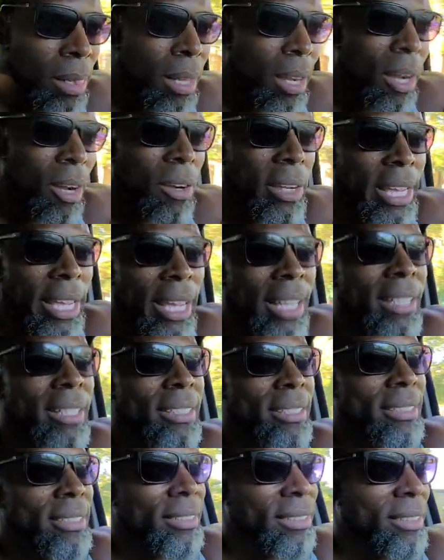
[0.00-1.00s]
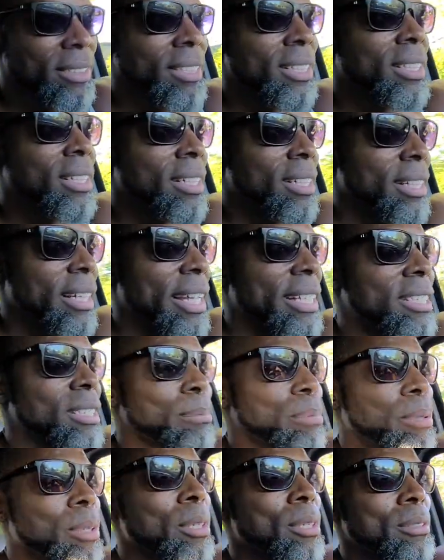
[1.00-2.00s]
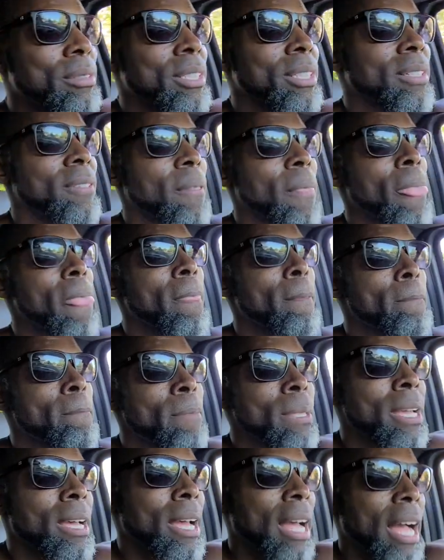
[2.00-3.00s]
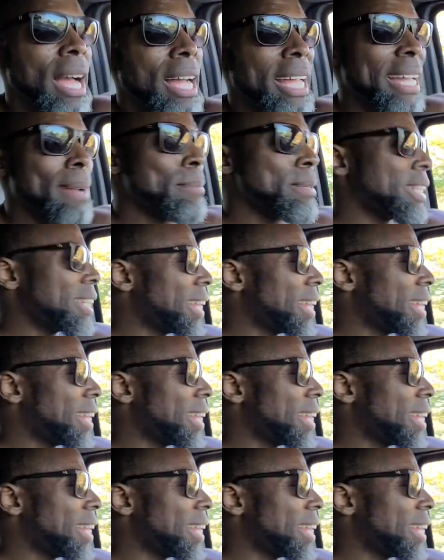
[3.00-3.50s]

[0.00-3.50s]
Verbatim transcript: Oh yeah, it's improved. I, I mean,